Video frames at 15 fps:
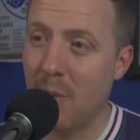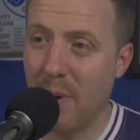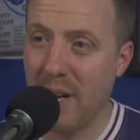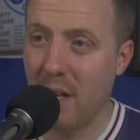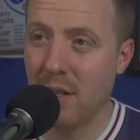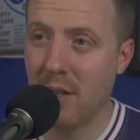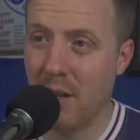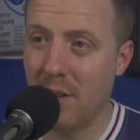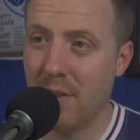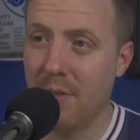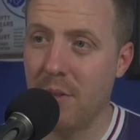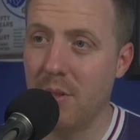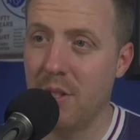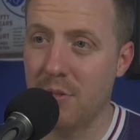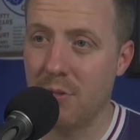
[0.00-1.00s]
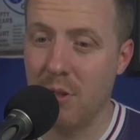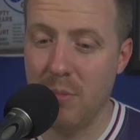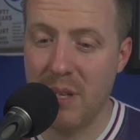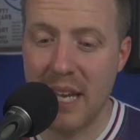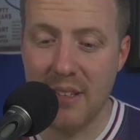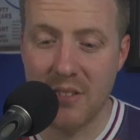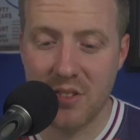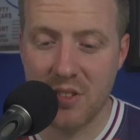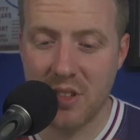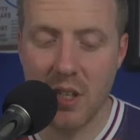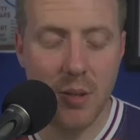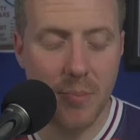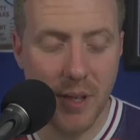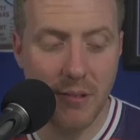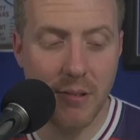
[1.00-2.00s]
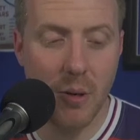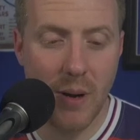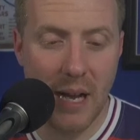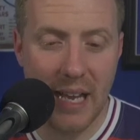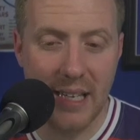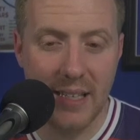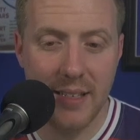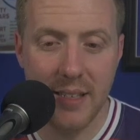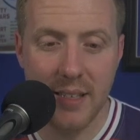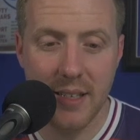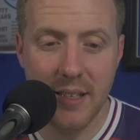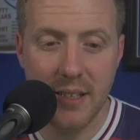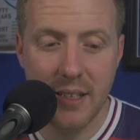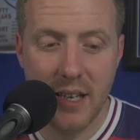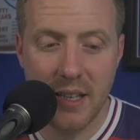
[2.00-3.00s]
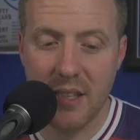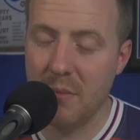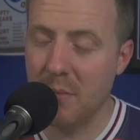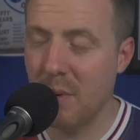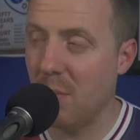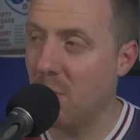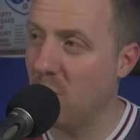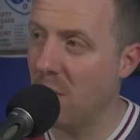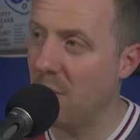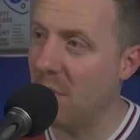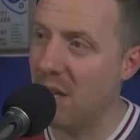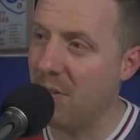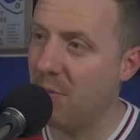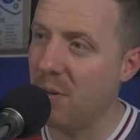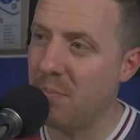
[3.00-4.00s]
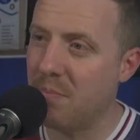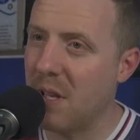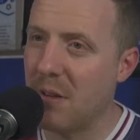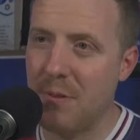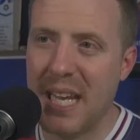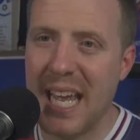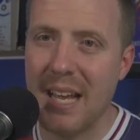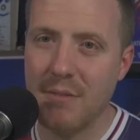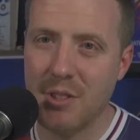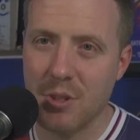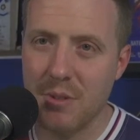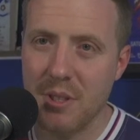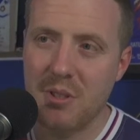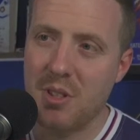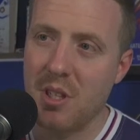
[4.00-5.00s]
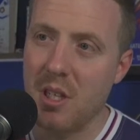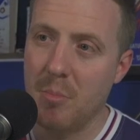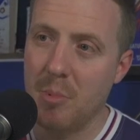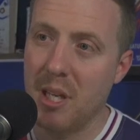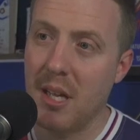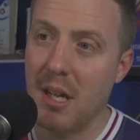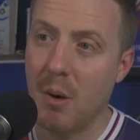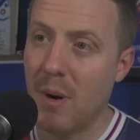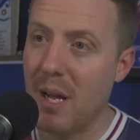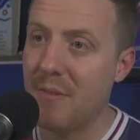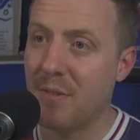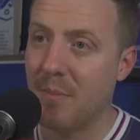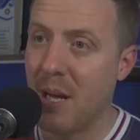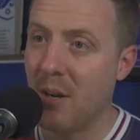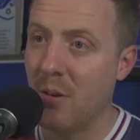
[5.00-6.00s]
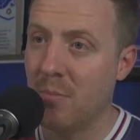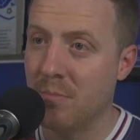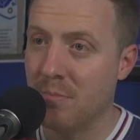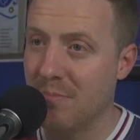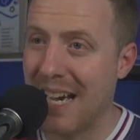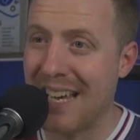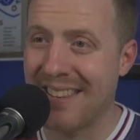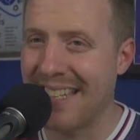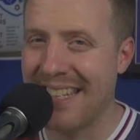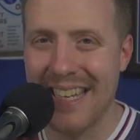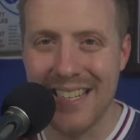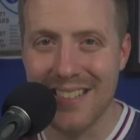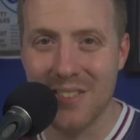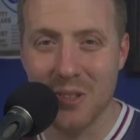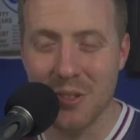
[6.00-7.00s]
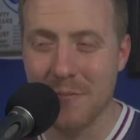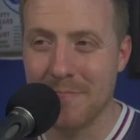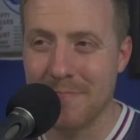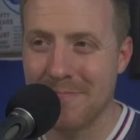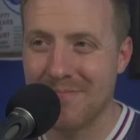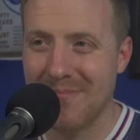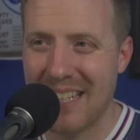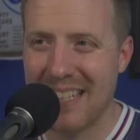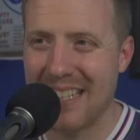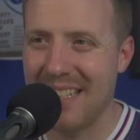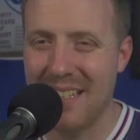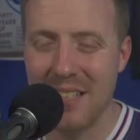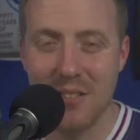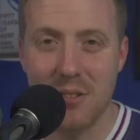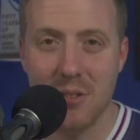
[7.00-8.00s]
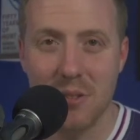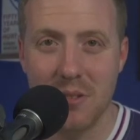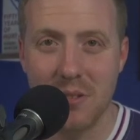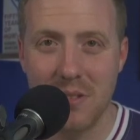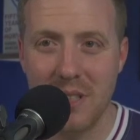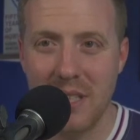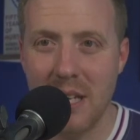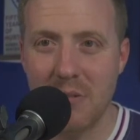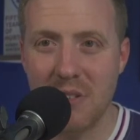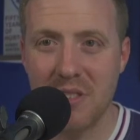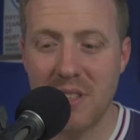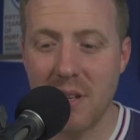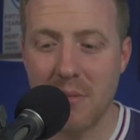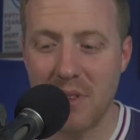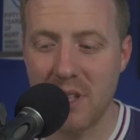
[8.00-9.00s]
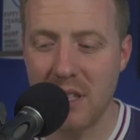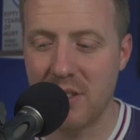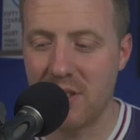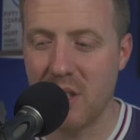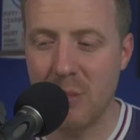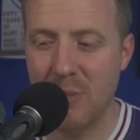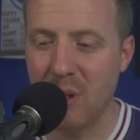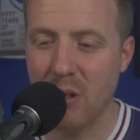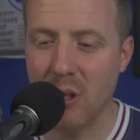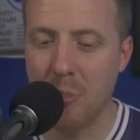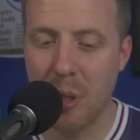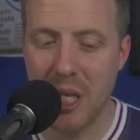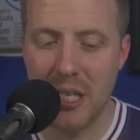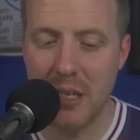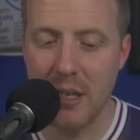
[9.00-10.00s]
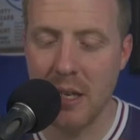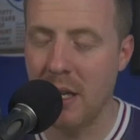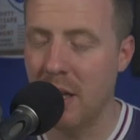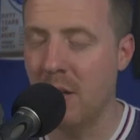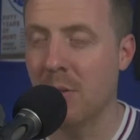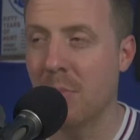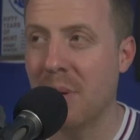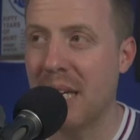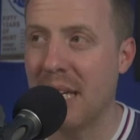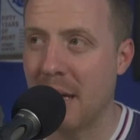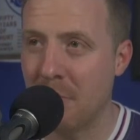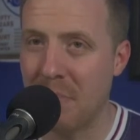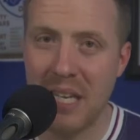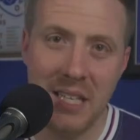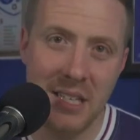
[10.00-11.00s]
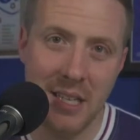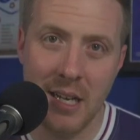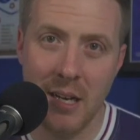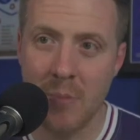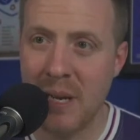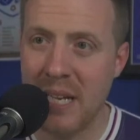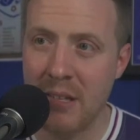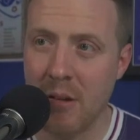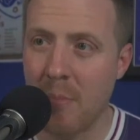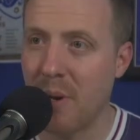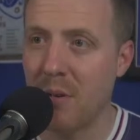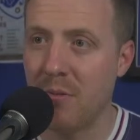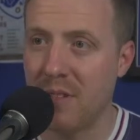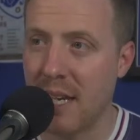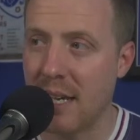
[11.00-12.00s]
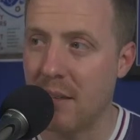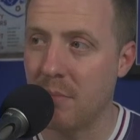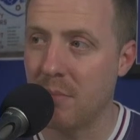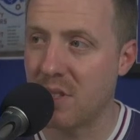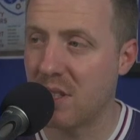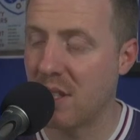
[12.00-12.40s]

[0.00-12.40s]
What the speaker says: We are not through this group yet. Serbia away. I think if we get a result in Serbia away from home, I think it is done. Because I don't think Serbia will beat Albania in both games.